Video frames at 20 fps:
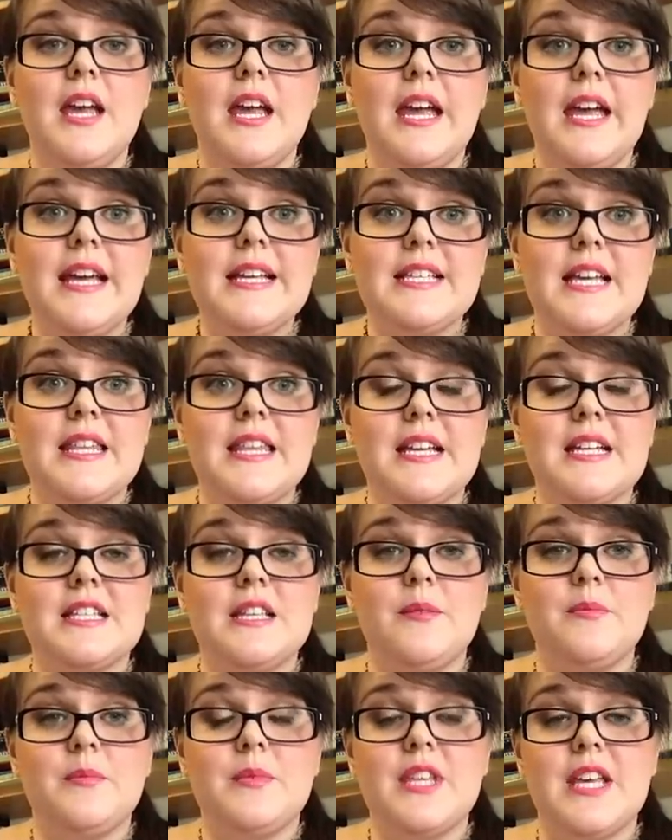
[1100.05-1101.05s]
is, I think,
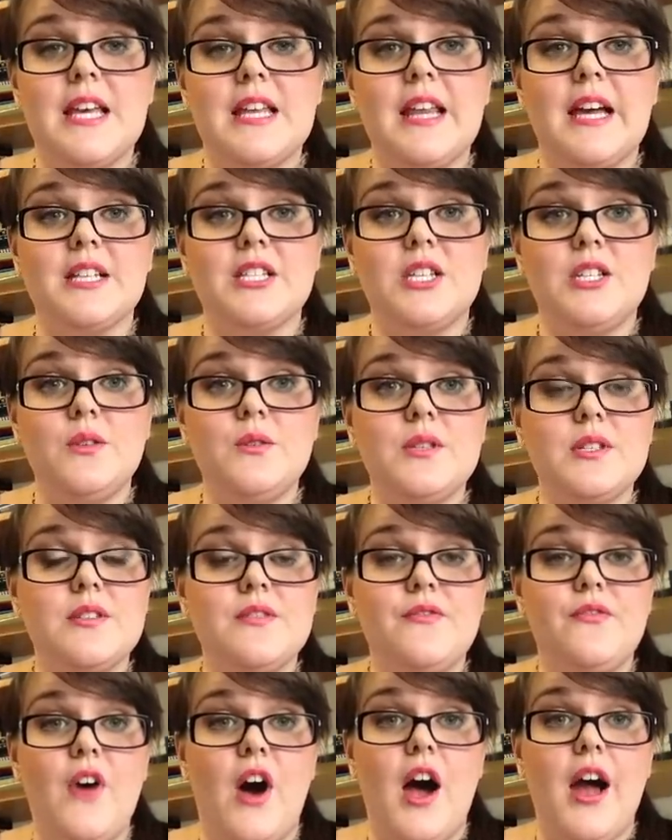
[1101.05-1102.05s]
something that students
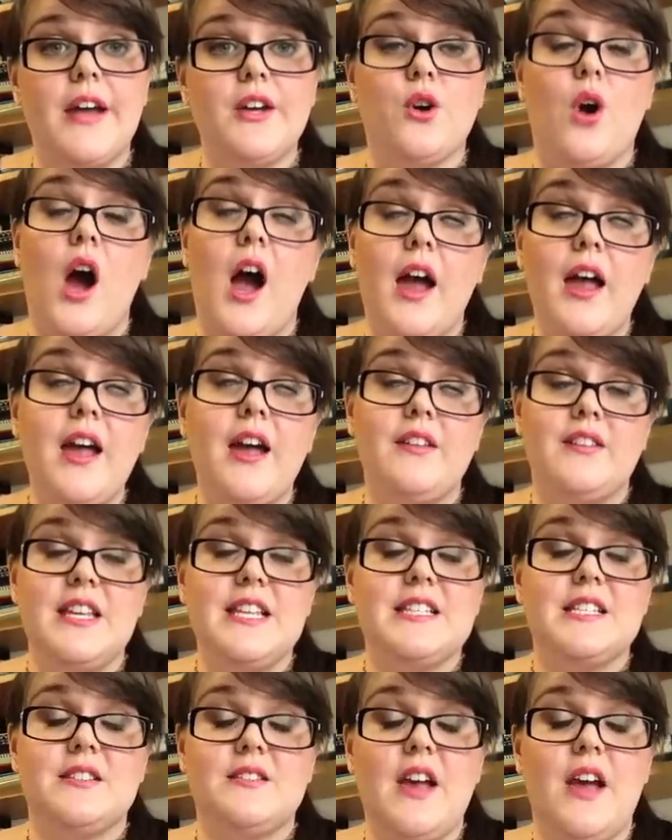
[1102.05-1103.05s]
find, or I at
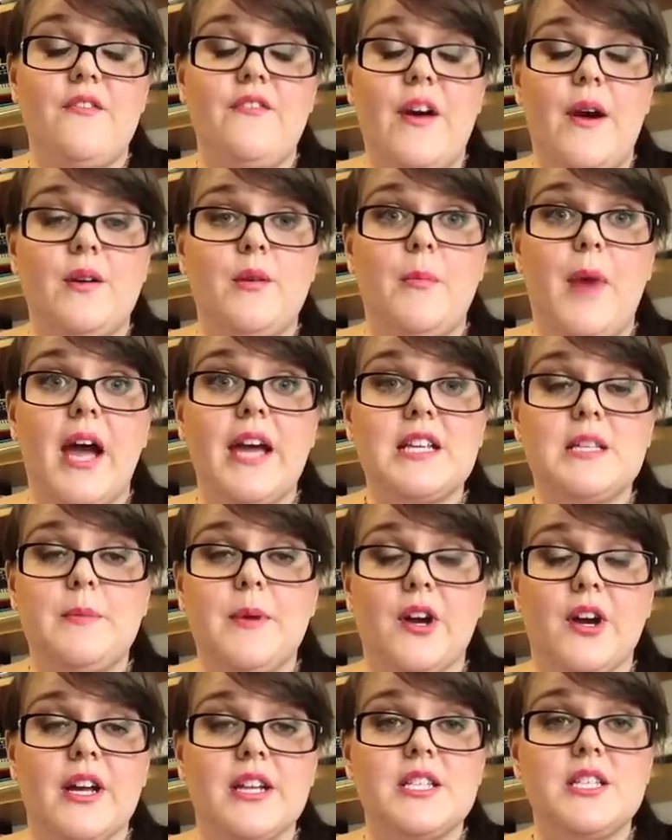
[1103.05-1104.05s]
least have found in my
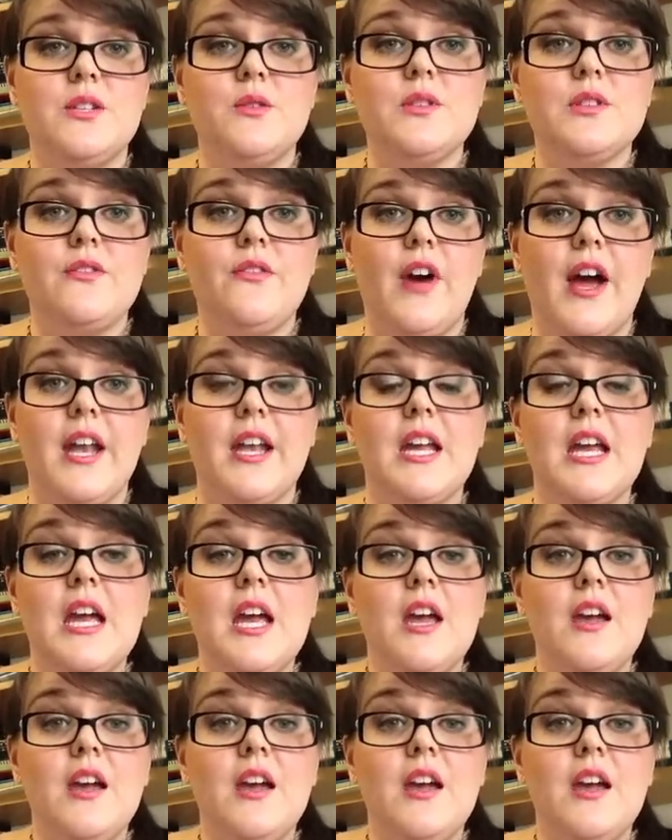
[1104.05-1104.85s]
experience, students find